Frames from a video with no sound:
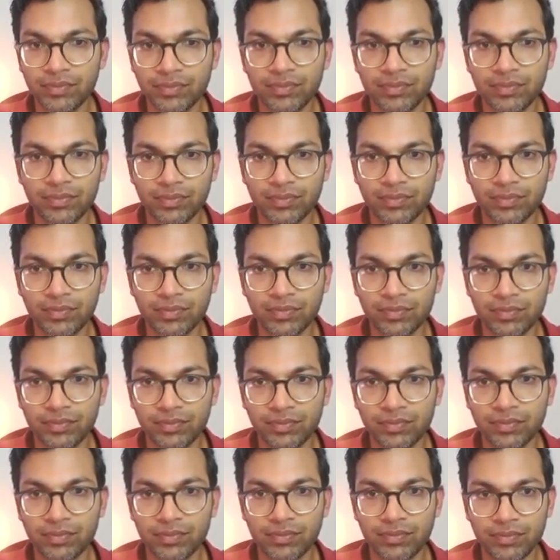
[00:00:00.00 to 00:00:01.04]

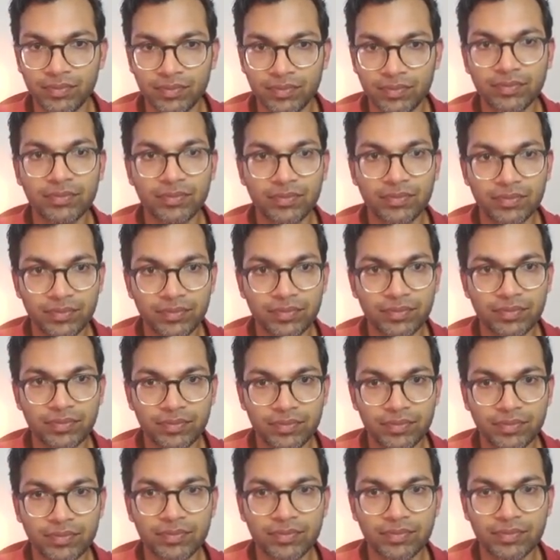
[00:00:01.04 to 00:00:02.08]

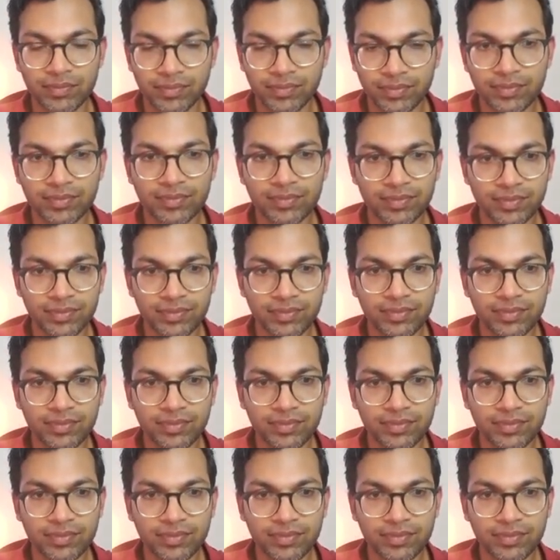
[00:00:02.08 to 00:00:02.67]
[no speech]